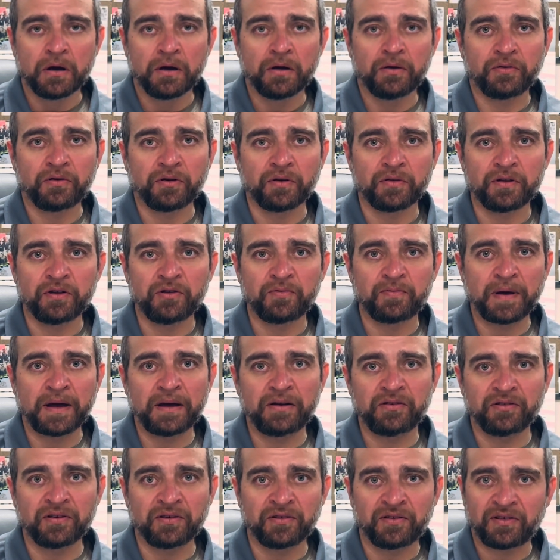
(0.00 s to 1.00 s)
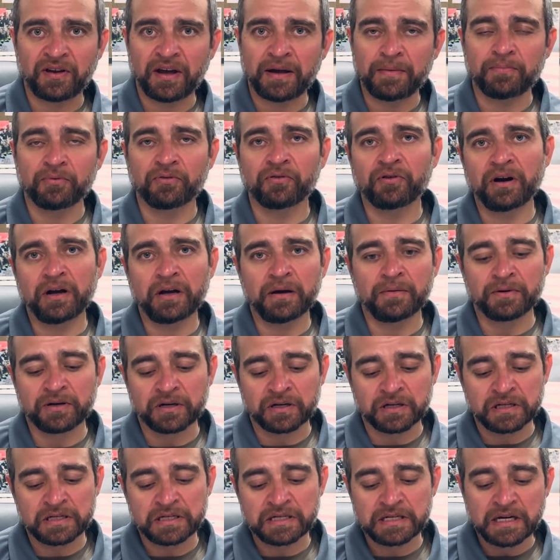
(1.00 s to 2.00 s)
So these patients, same
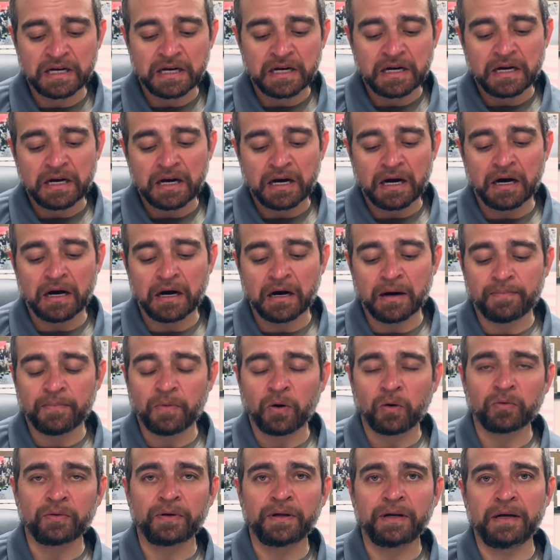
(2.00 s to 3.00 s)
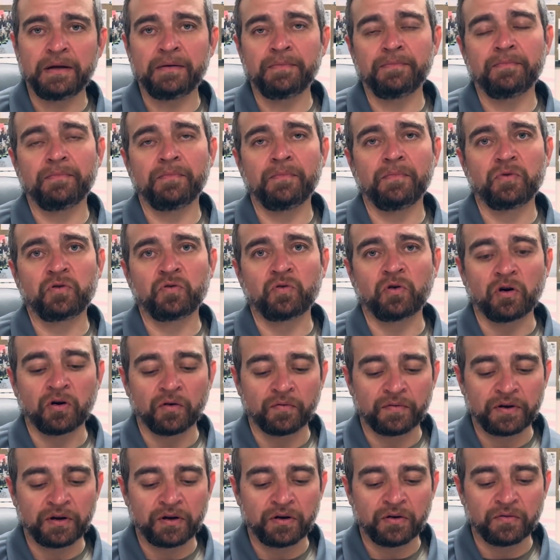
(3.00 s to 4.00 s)
parameters, only
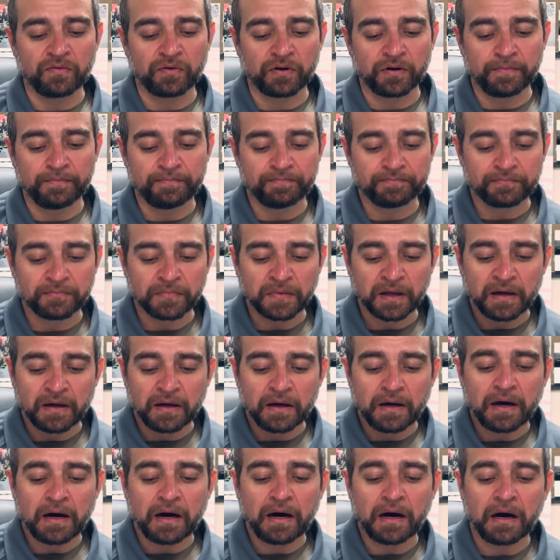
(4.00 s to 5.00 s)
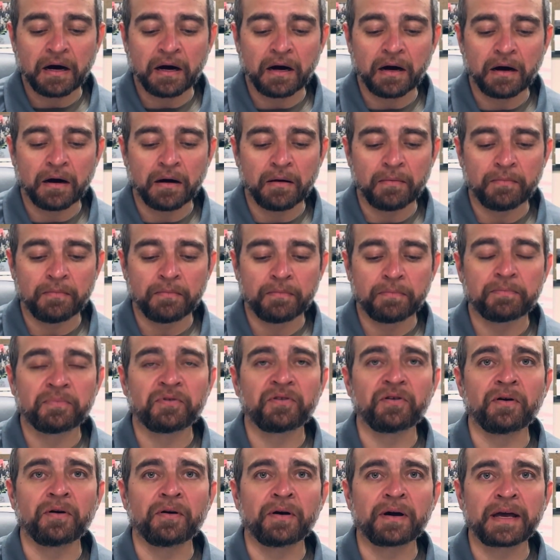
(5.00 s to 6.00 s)
12 and over.
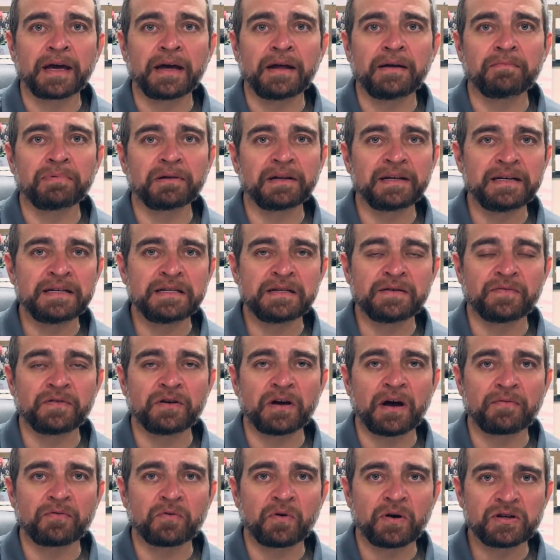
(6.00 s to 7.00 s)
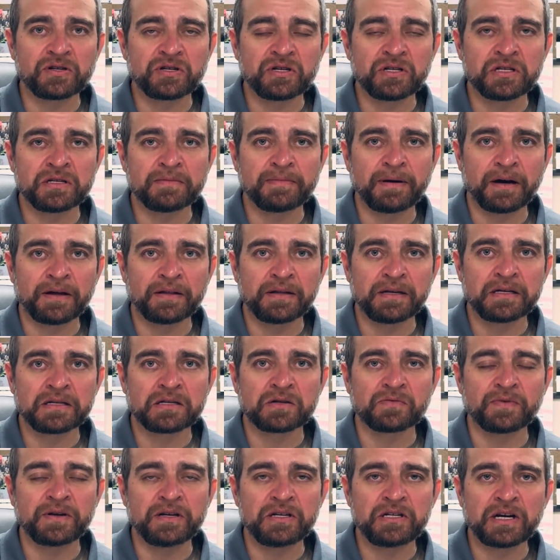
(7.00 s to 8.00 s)
So again, please, if you have questions about
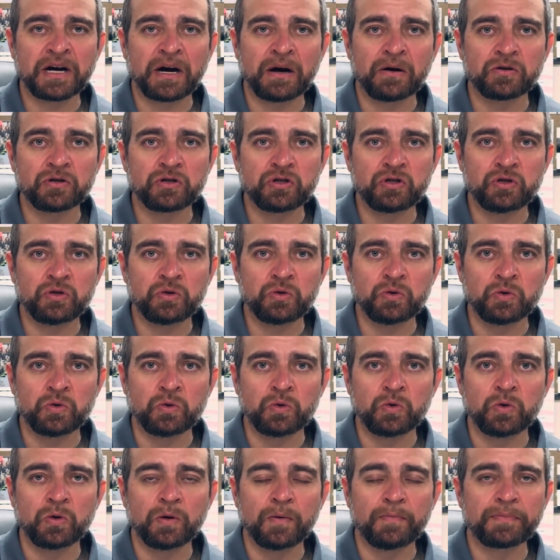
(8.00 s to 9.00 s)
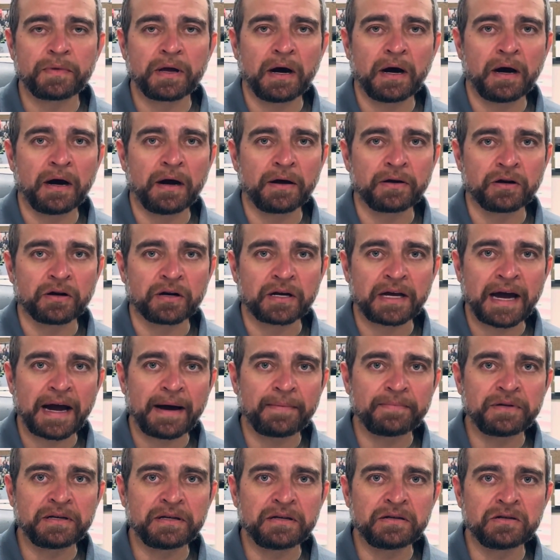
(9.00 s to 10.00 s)
this, reach out to your
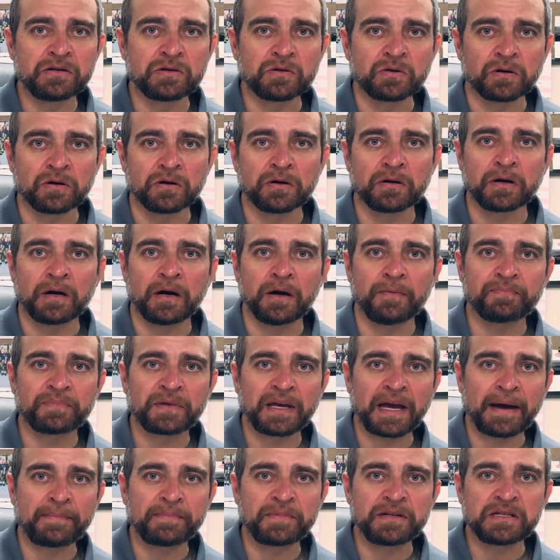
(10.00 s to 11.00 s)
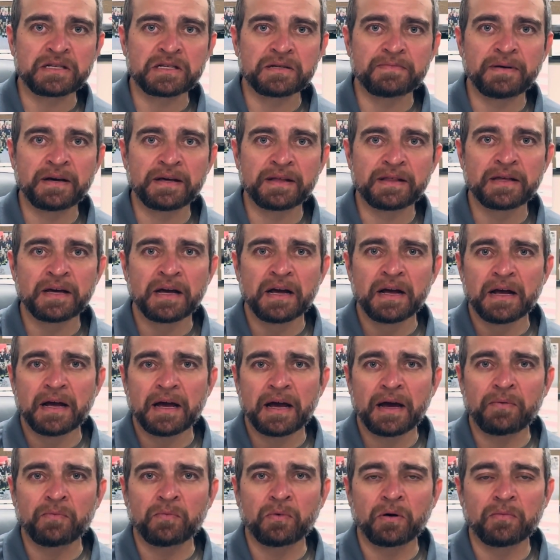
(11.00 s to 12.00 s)
captains or Captain Smith.
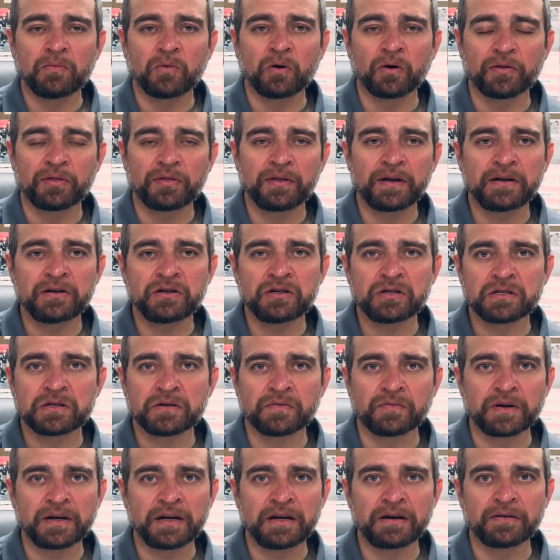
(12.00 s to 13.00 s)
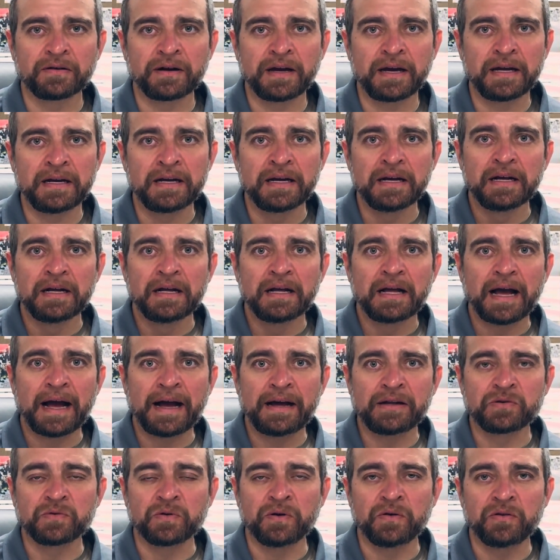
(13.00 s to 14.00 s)
And one more thing, just to reiterate,
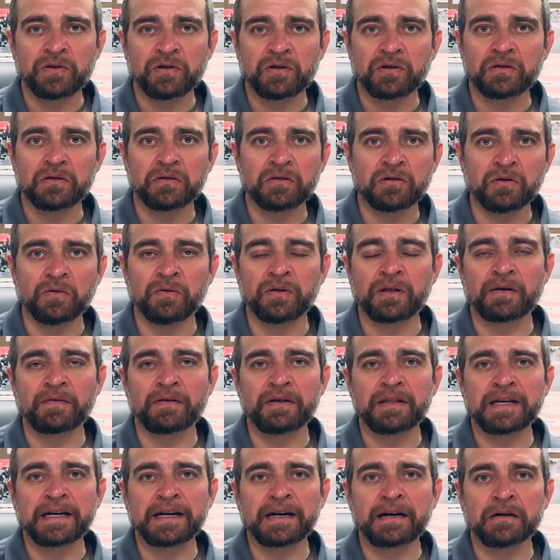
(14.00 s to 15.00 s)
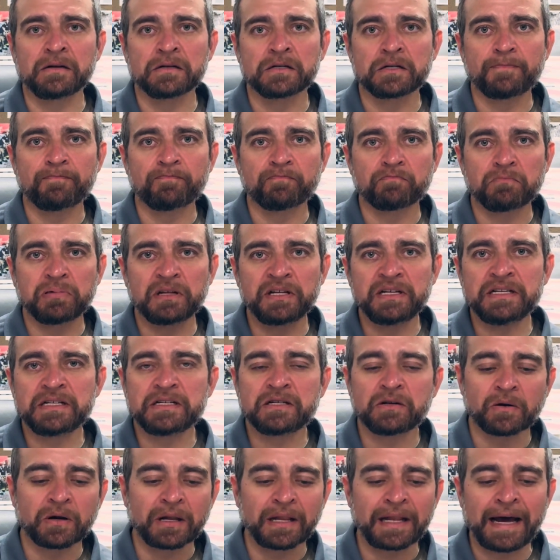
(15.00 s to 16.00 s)
as we do with everything else, please
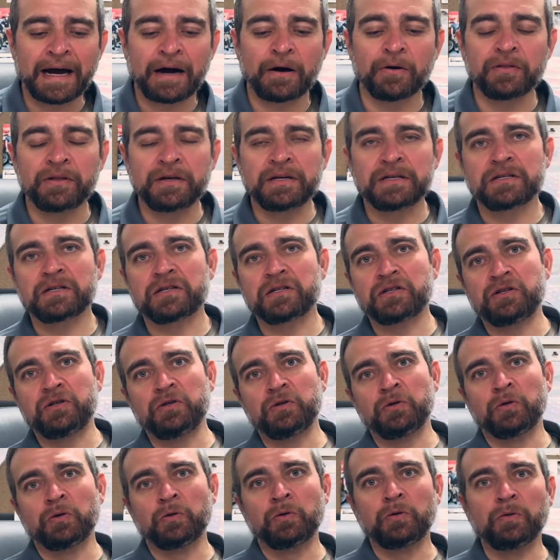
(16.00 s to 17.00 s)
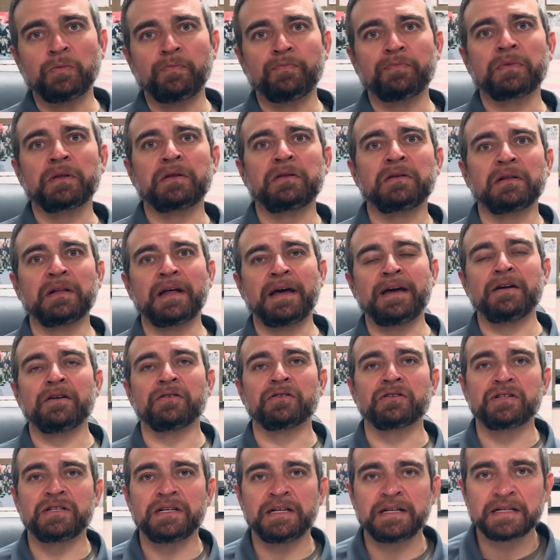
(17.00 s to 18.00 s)
don't allow this to delay your
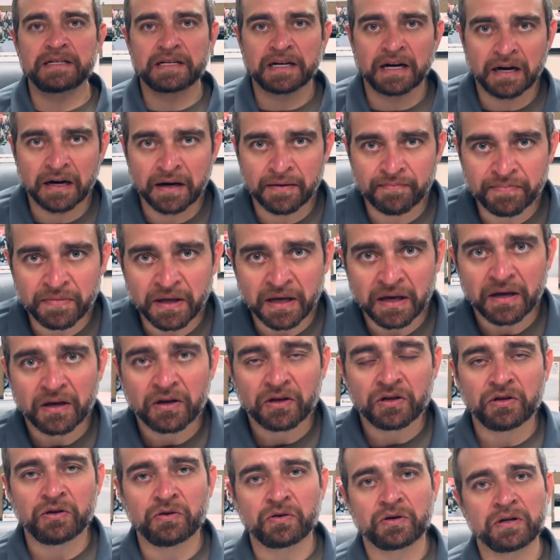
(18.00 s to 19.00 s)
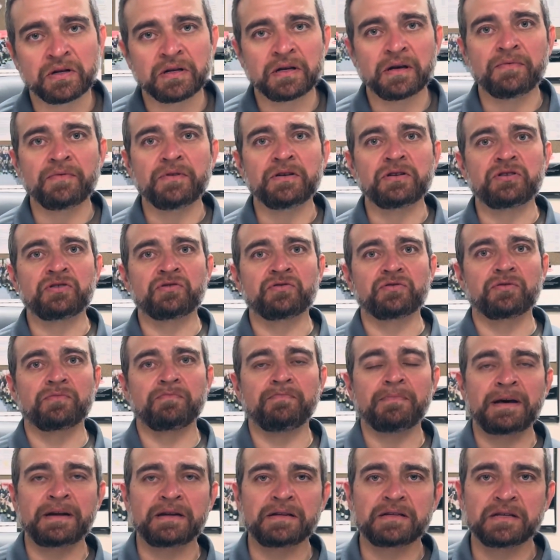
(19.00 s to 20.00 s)
scene time. You can give this
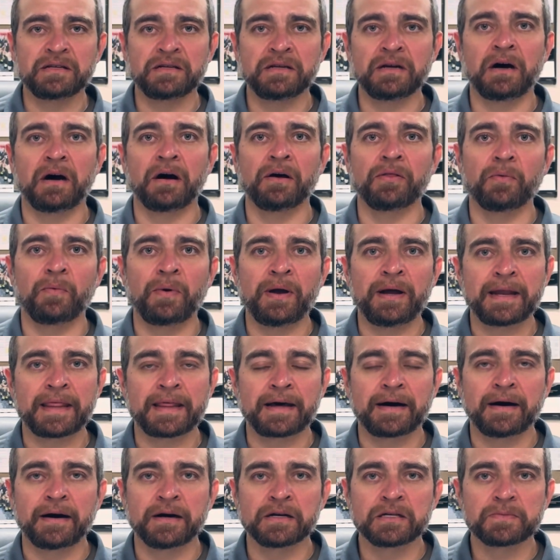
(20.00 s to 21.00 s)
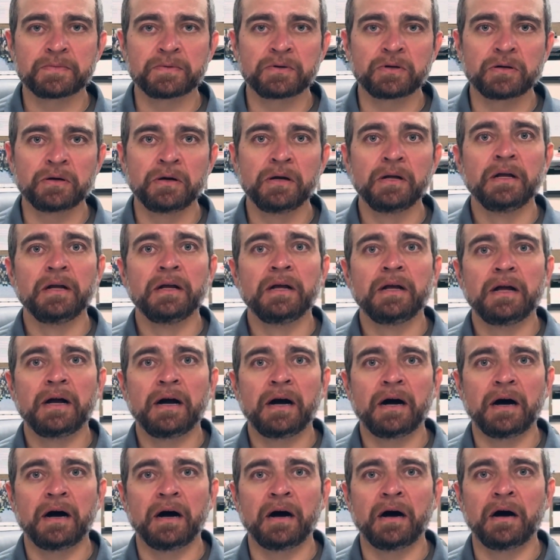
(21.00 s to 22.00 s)
medicine on the way to the hospital.
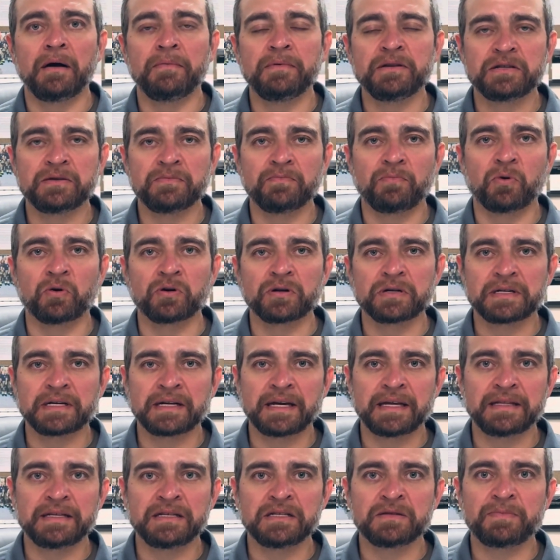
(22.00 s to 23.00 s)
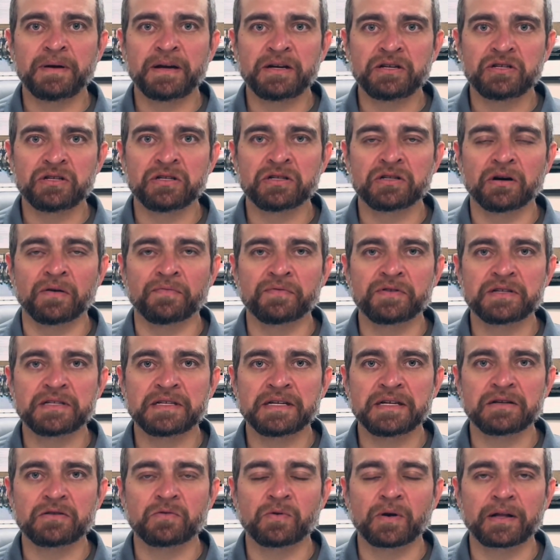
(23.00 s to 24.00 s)
It's important to get these patients off the
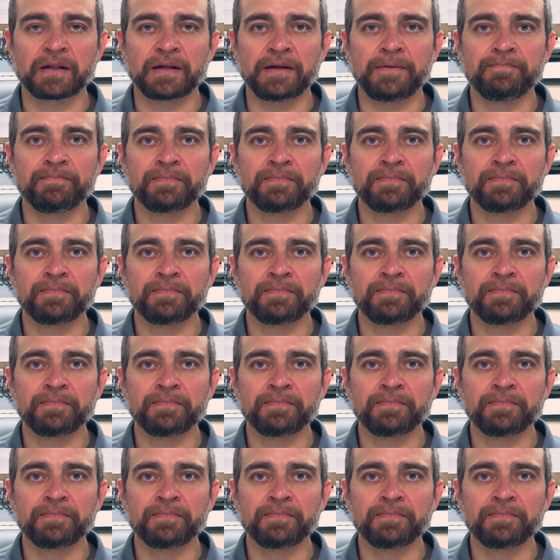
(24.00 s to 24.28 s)
scene quickly.